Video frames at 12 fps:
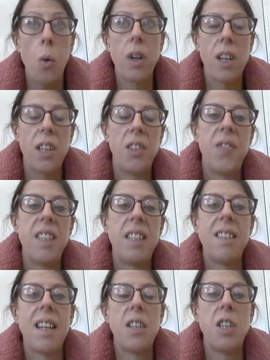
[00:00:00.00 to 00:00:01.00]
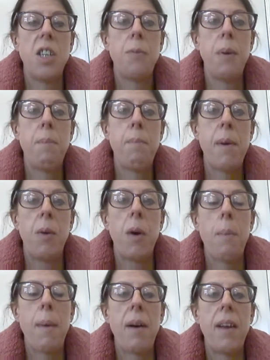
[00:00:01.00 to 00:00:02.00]
organised for this statue to be built
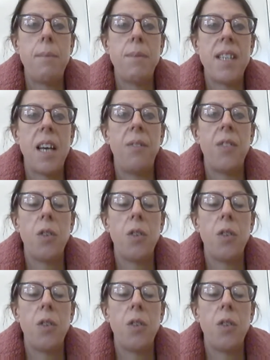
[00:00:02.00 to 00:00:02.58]
about himself.